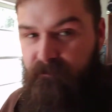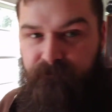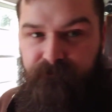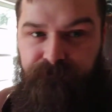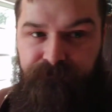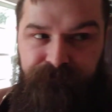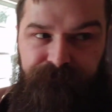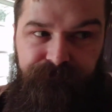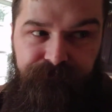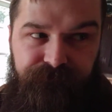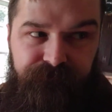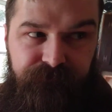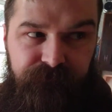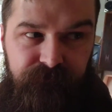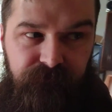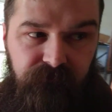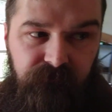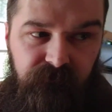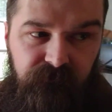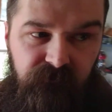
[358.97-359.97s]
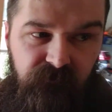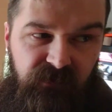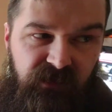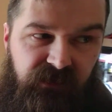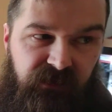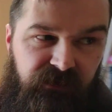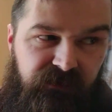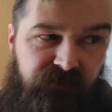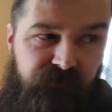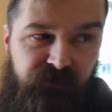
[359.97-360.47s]
and
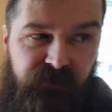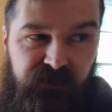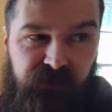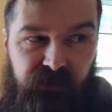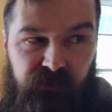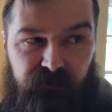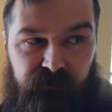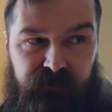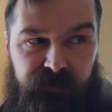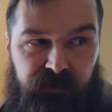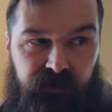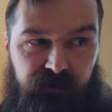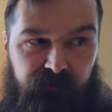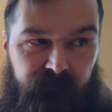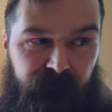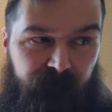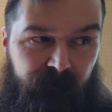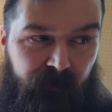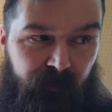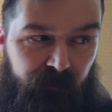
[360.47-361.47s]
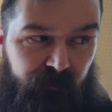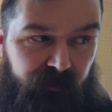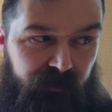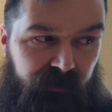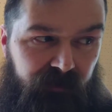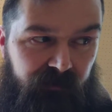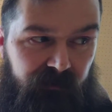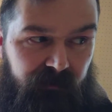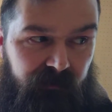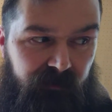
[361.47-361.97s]
get some shelves up.
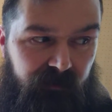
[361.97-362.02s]
But